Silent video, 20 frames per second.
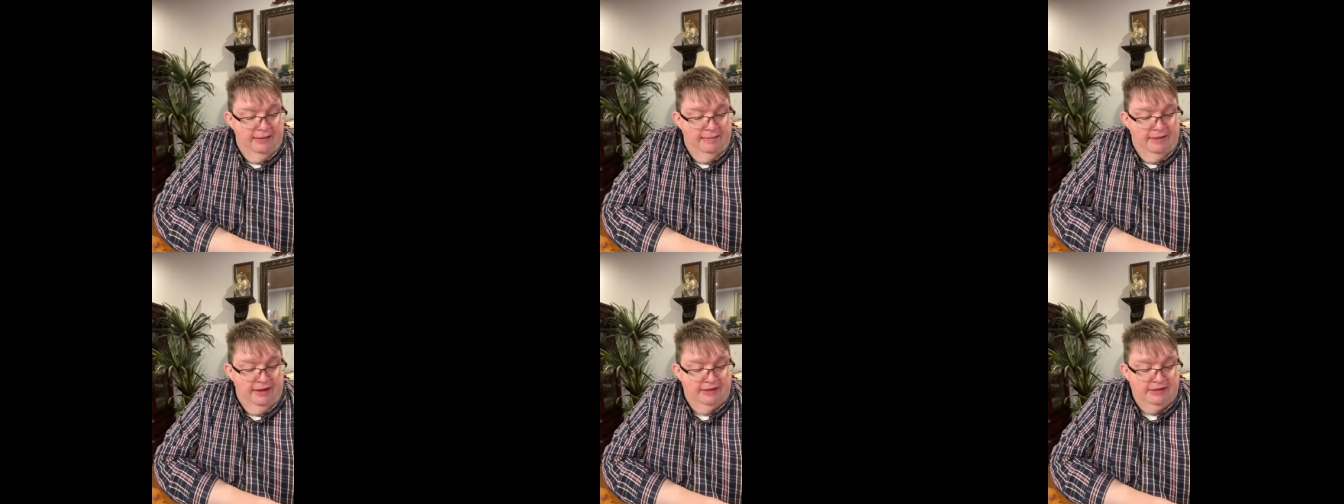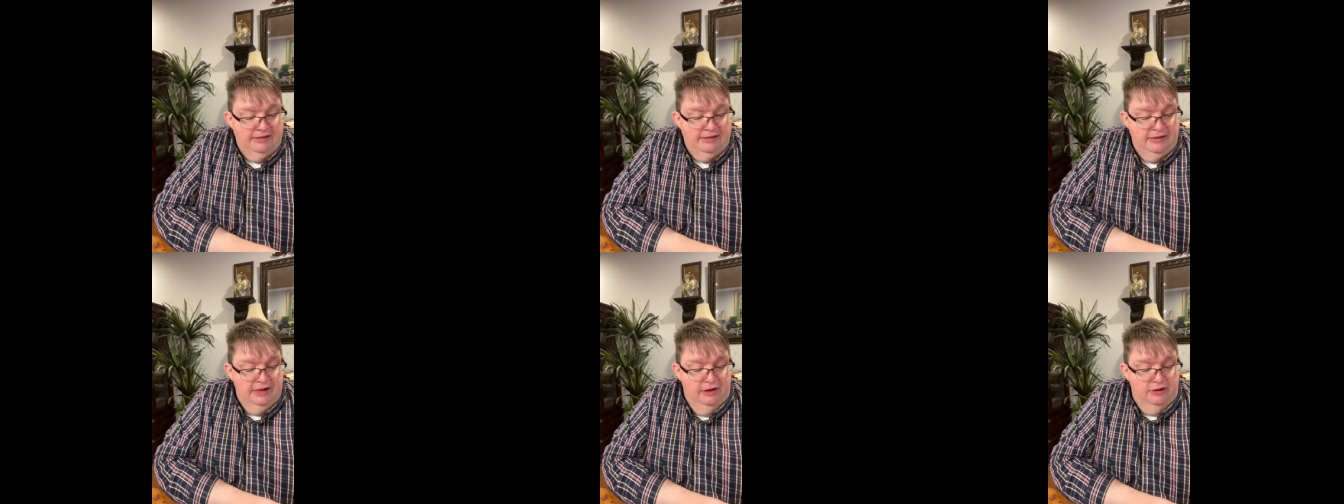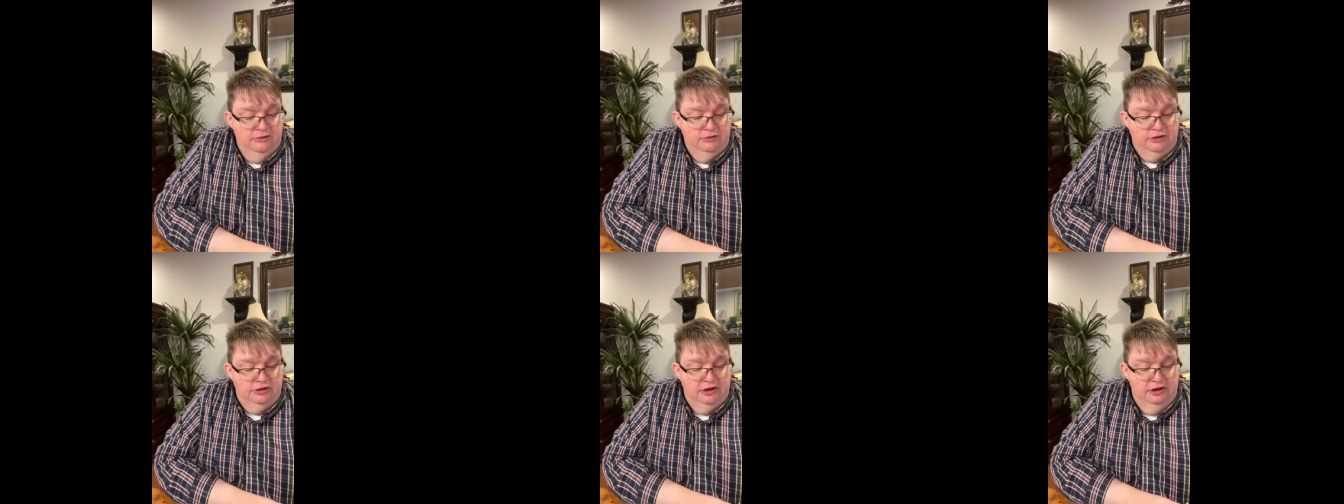and my
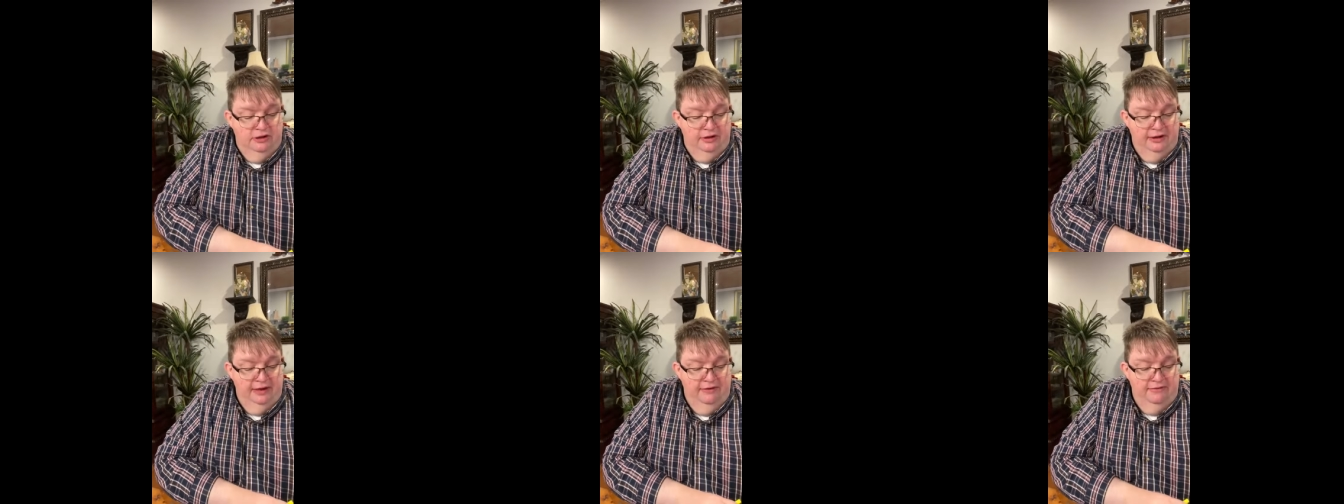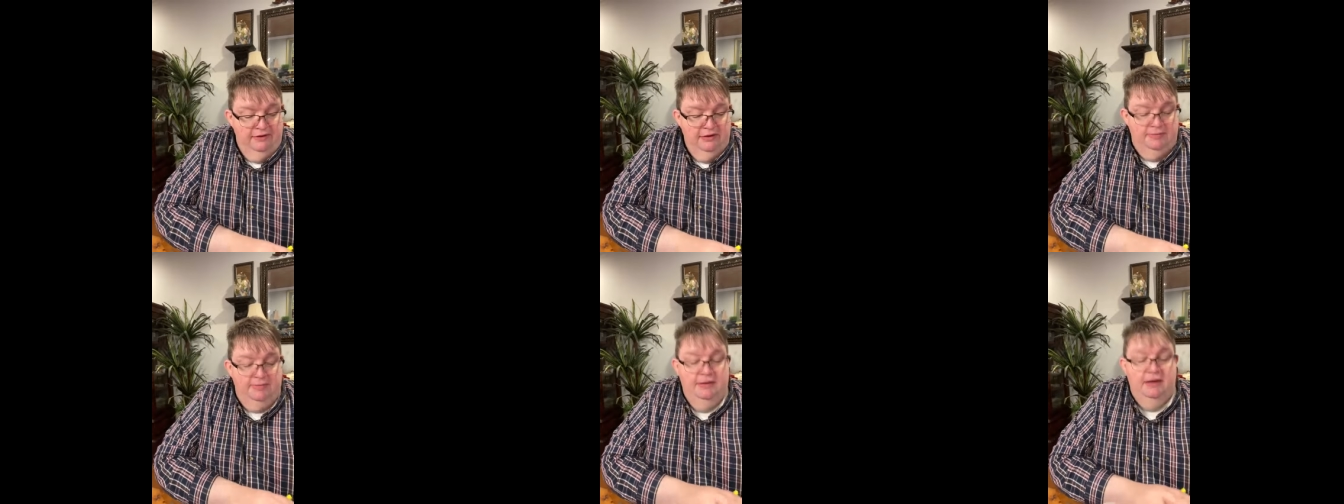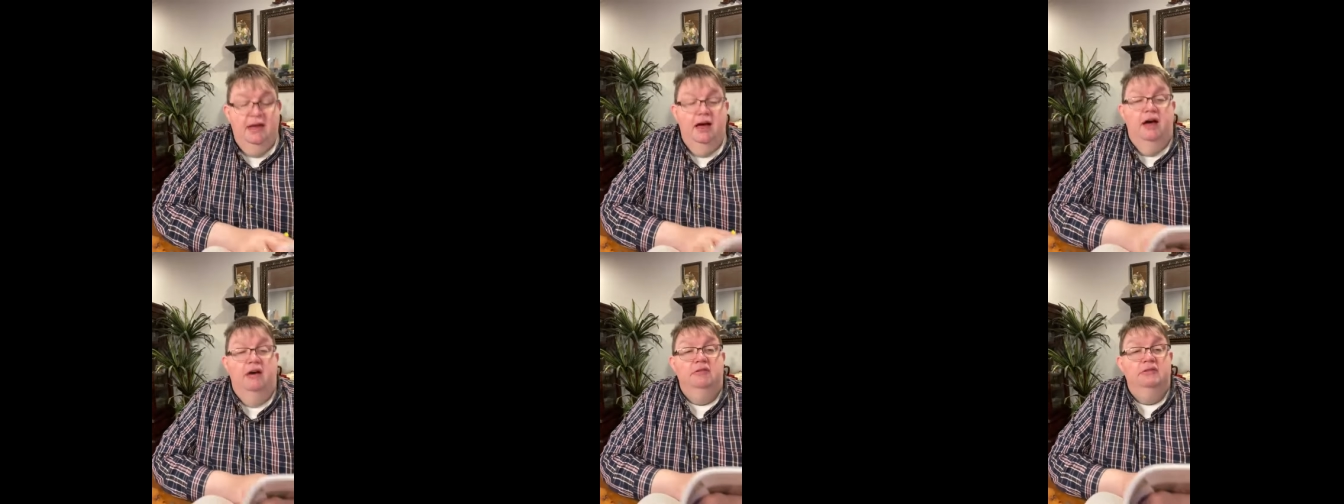soul shall liveth
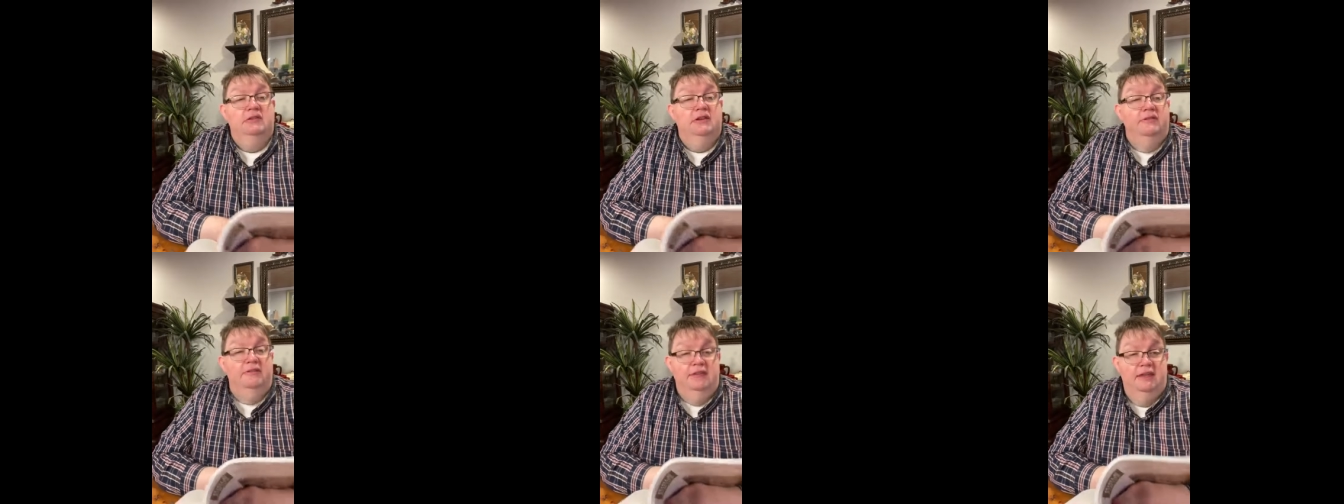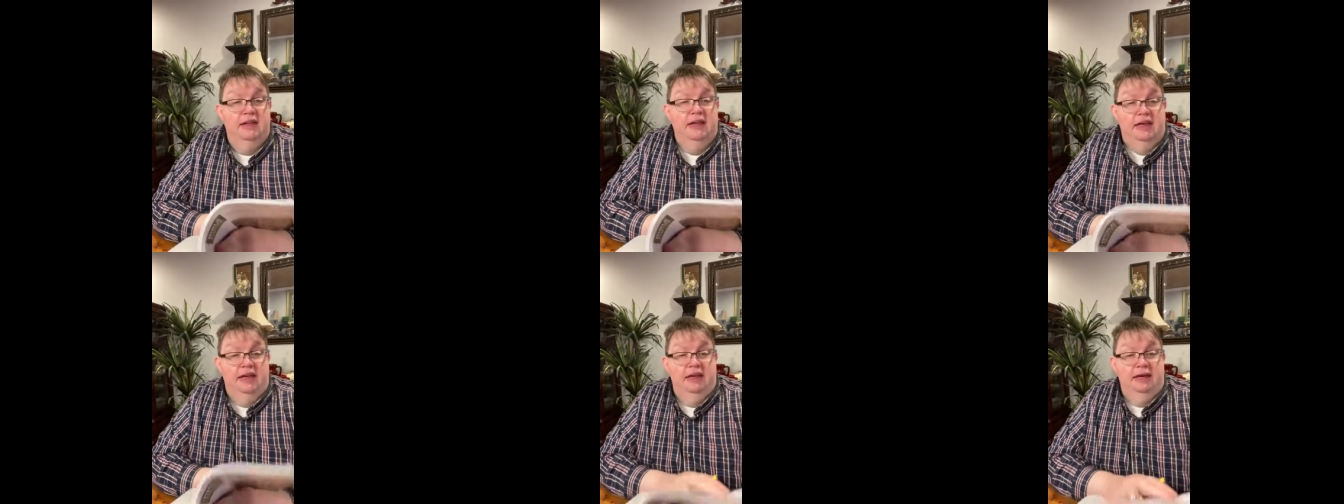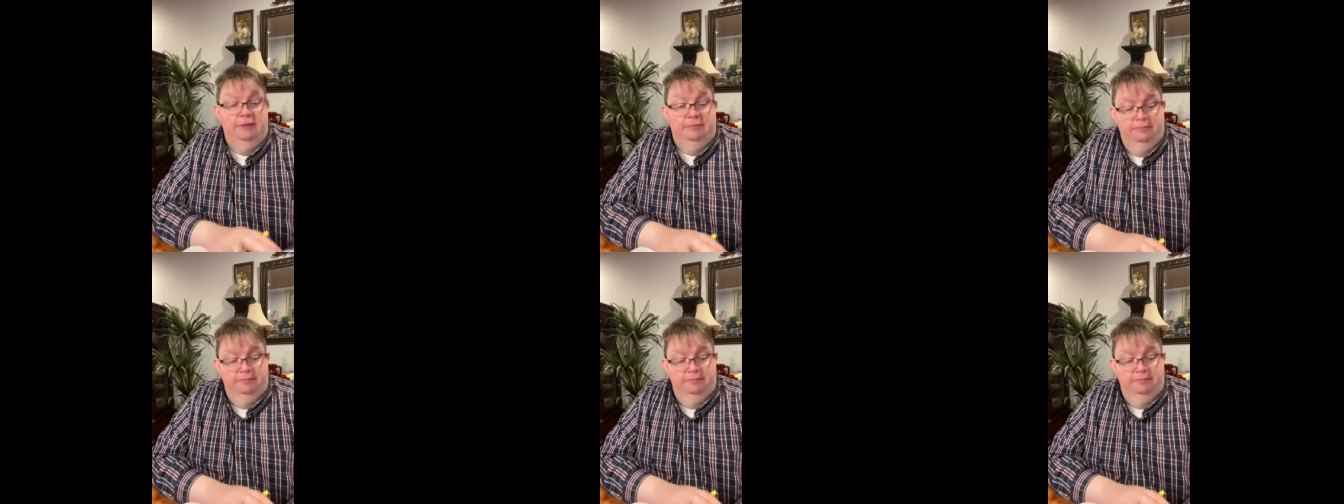because of thee.